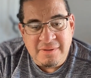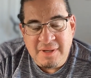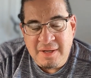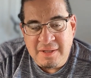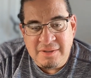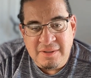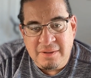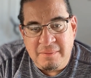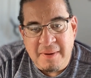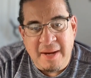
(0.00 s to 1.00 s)
CD's still
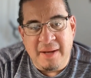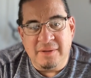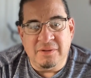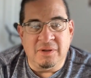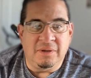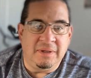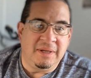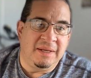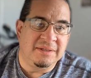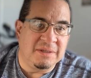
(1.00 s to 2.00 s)
the man, so
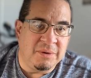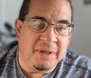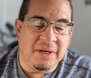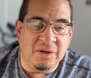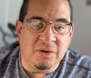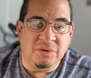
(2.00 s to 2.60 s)
let's see what he can do.